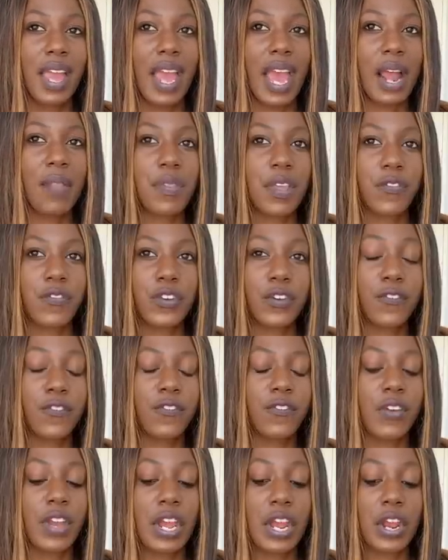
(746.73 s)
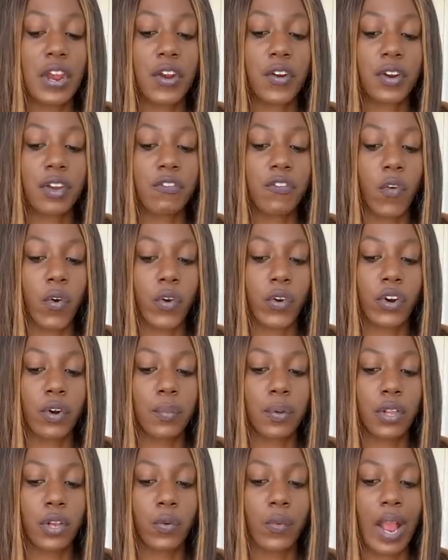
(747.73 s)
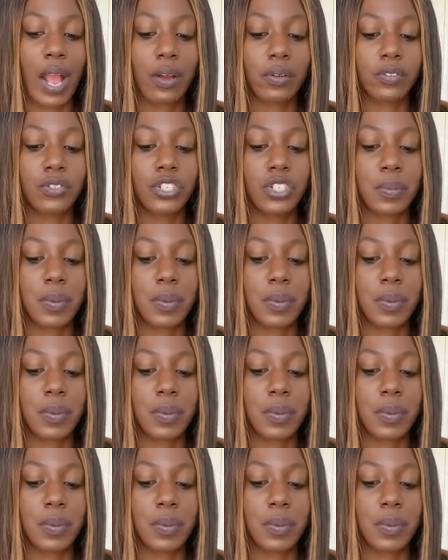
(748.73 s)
And they feel very vulnerable around you.